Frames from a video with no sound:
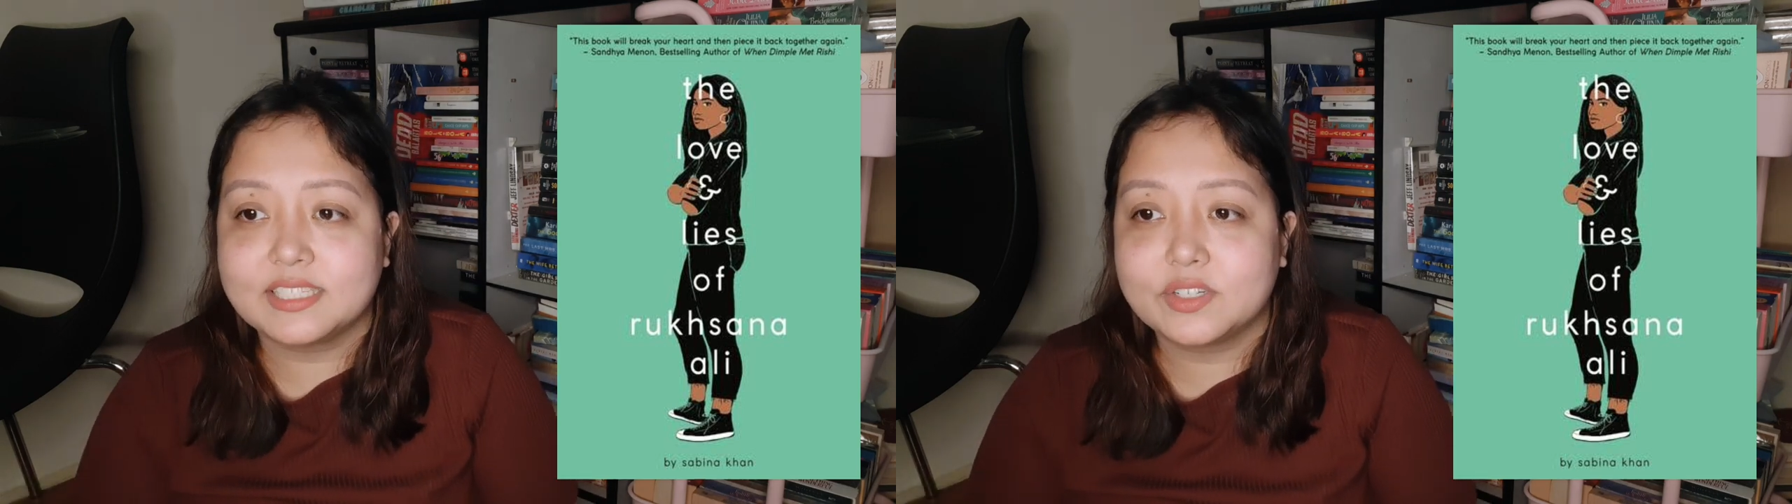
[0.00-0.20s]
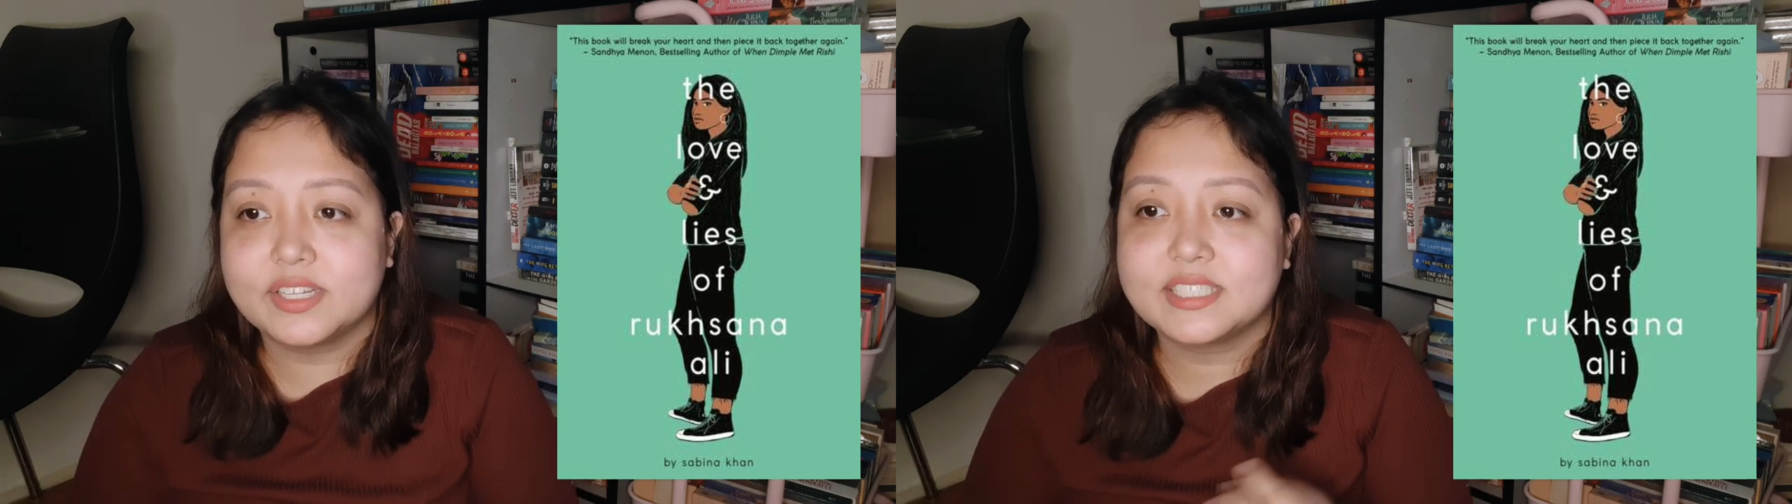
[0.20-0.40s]

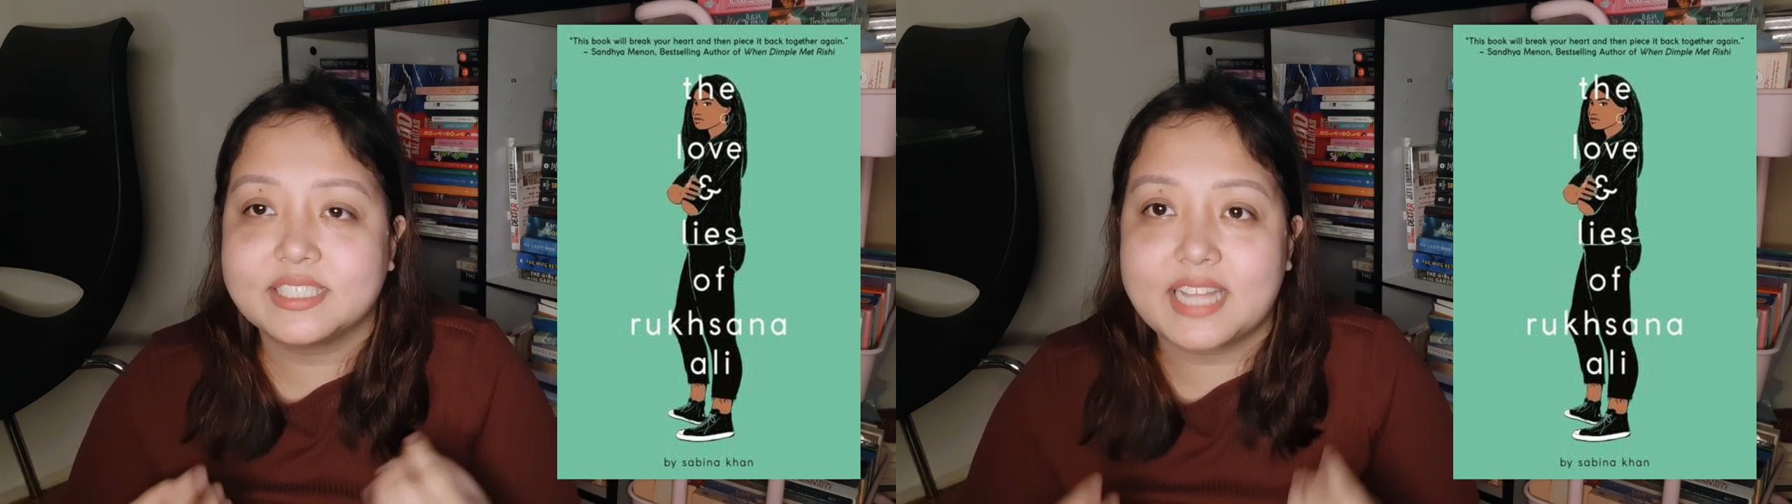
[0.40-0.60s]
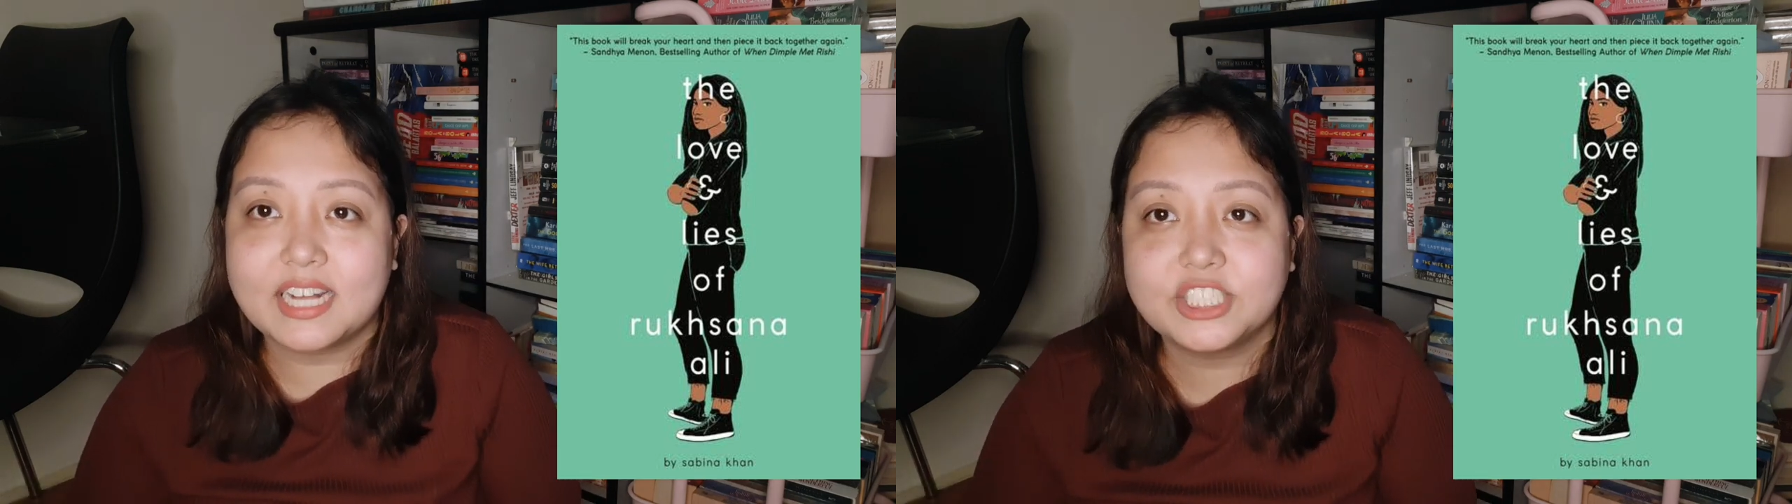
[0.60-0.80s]
So it's
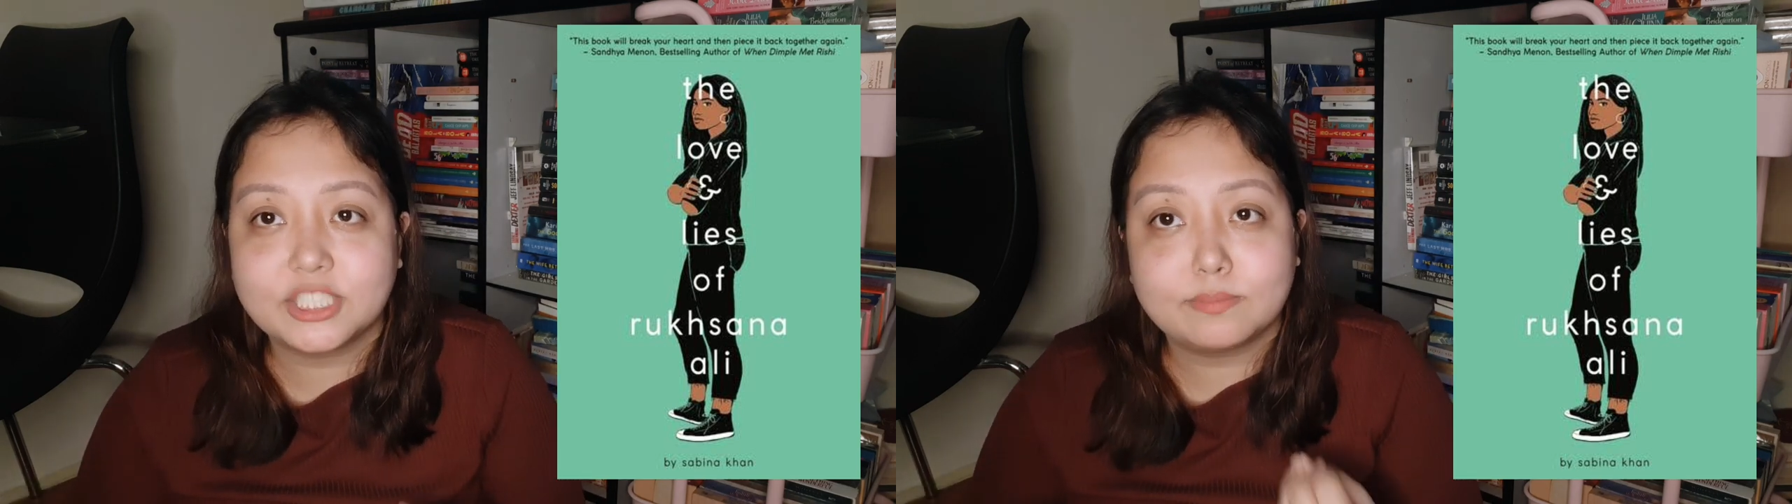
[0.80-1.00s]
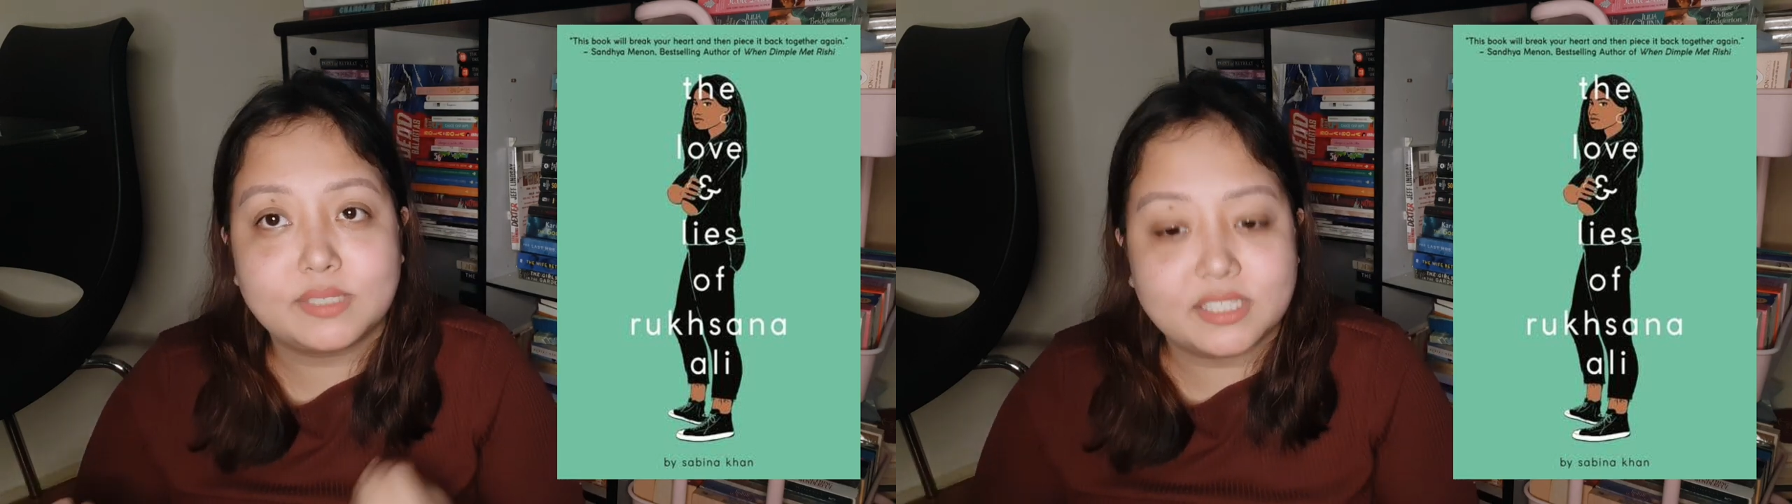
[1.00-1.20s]
an
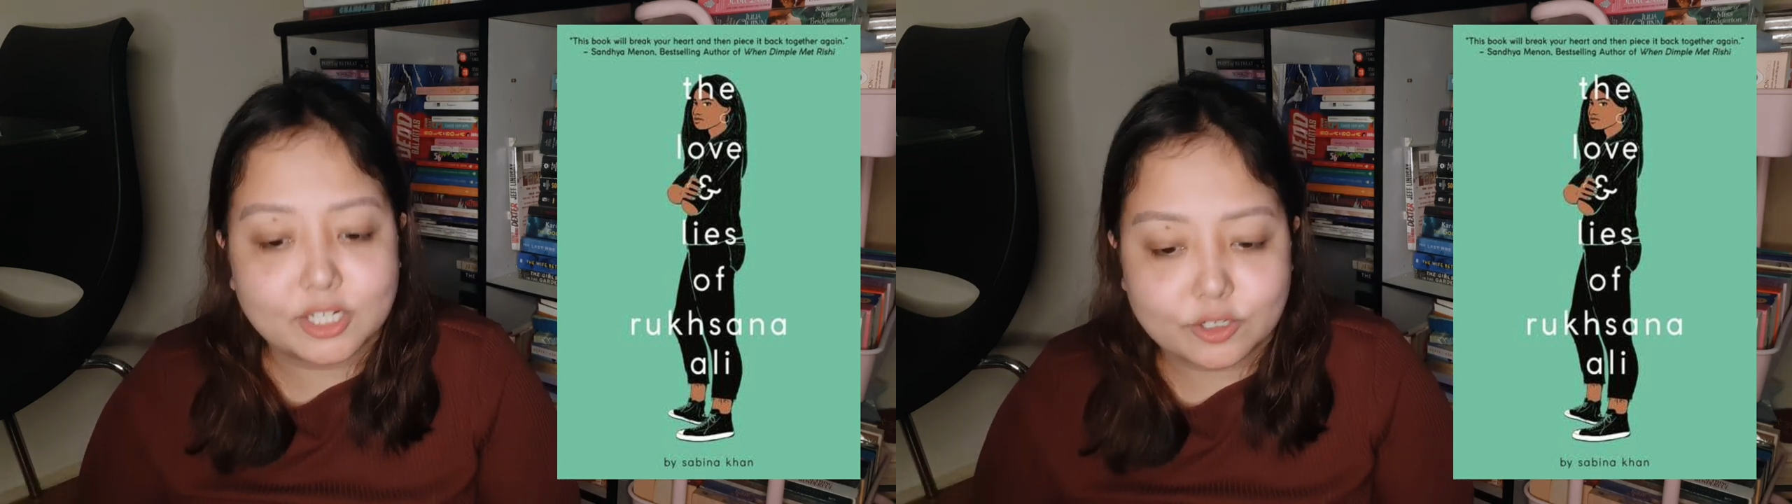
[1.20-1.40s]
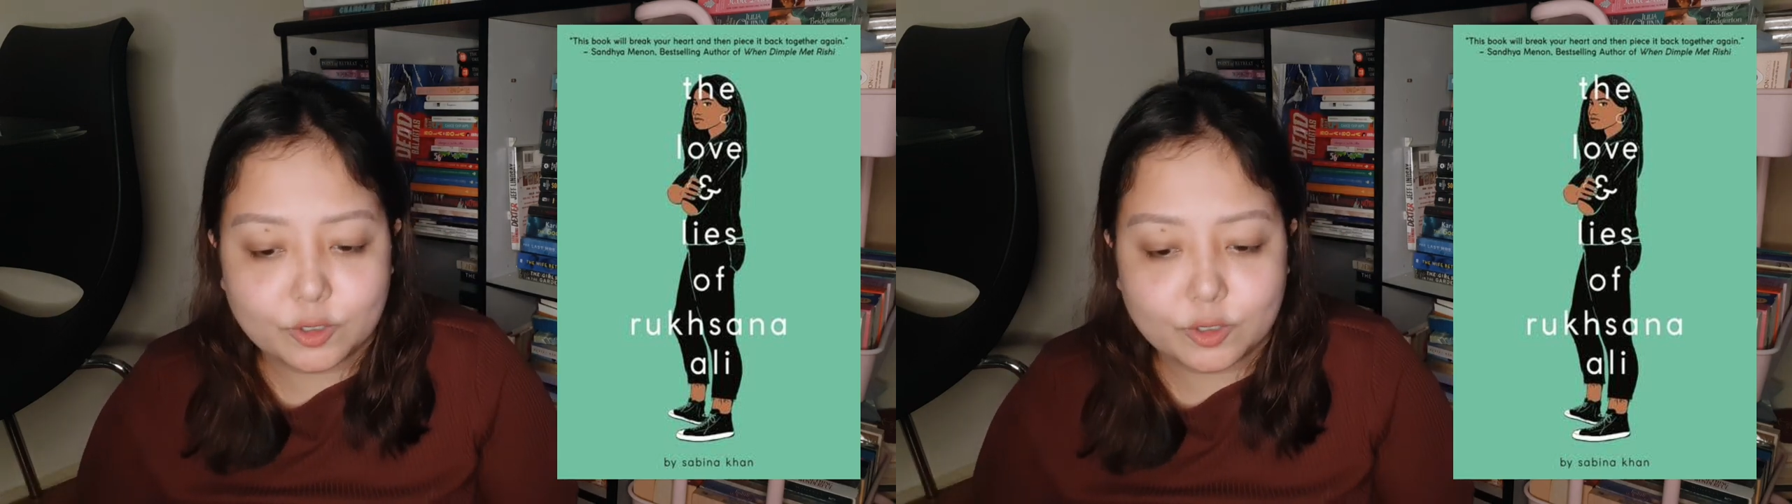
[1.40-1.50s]
LGBT